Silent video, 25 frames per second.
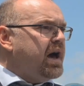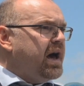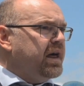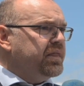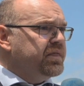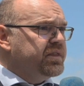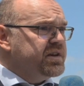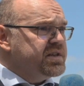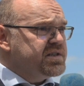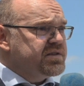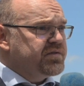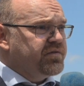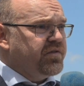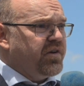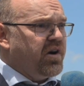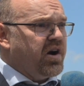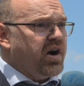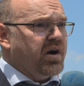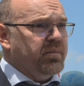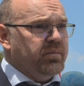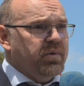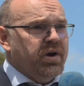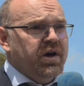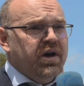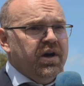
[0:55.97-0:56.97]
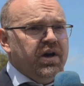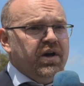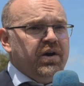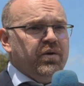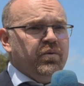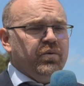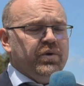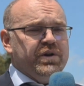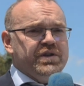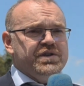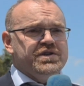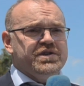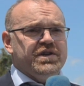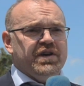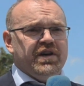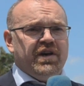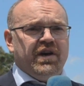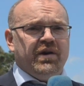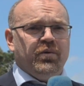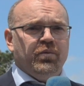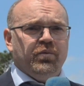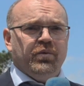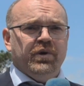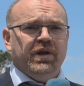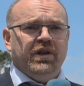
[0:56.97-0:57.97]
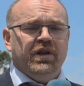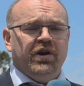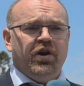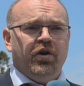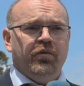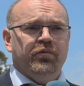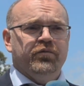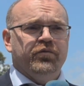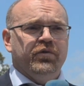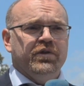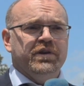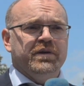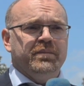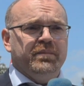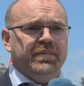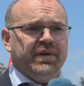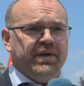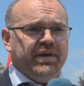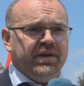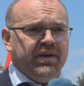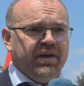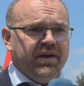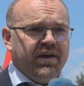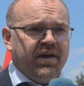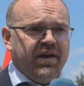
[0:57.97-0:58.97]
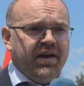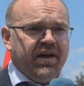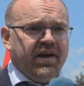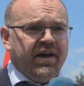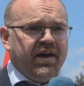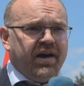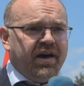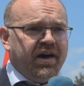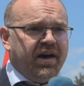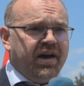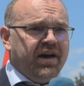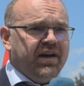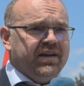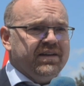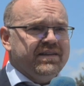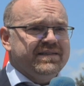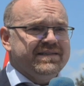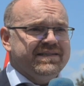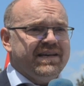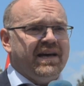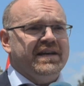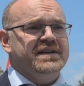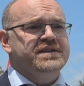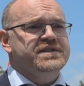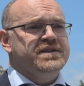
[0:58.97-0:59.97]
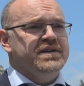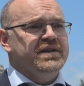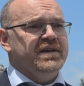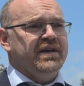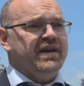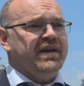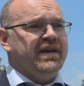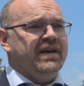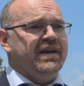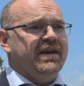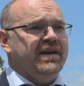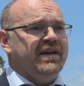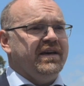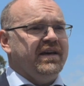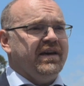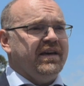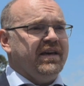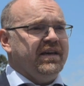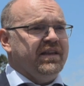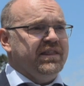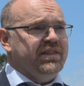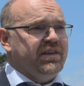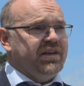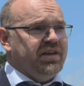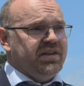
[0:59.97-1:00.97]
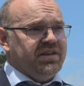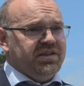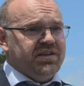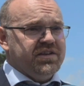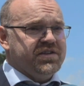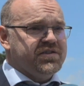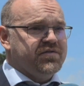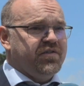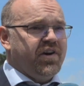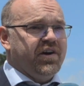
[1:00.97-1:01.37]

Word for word: And this farm, which uh, will hopefully be uh, set in, in this